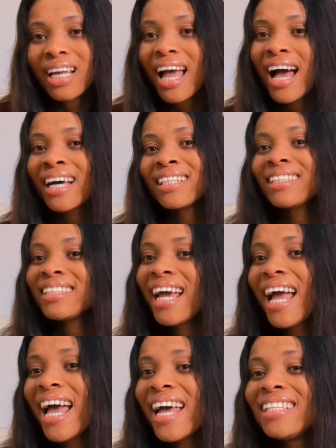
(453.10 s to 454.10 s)
and
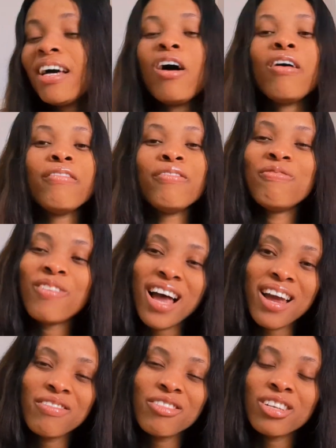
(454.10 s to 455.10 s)
then
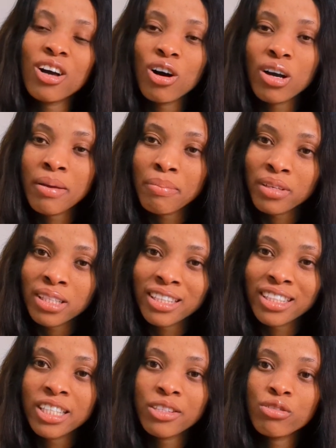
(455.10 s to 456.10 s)
very
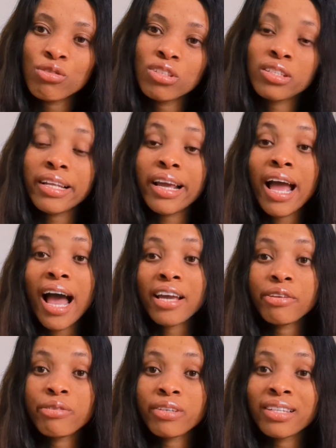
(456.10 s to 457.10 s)
importantly to stay
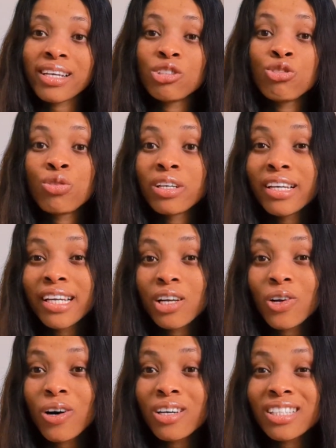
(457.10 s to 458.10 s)
hydrated drink a
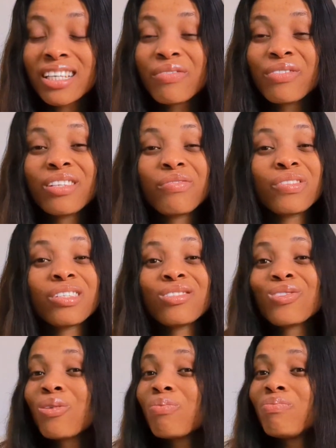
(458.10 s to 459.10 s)
lot even if it's
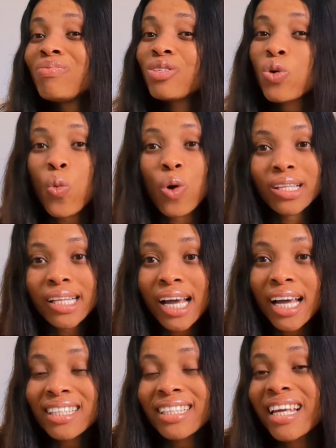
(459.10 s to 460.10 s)
not
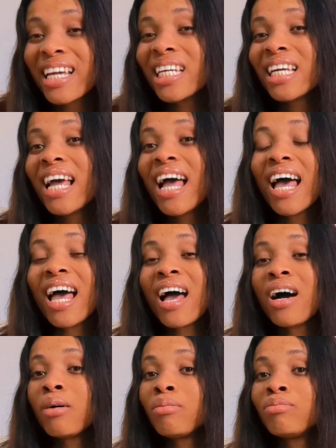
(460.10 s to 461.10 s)
water take
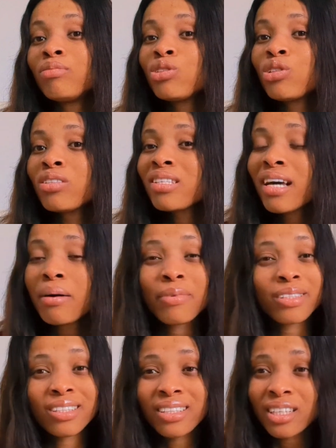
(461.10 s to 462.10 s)
um, not
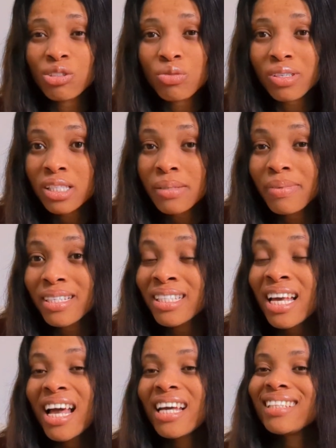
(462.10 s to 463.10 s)
carbonated drinks please
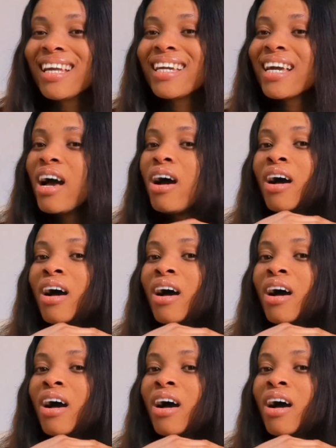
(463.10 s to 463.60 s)
take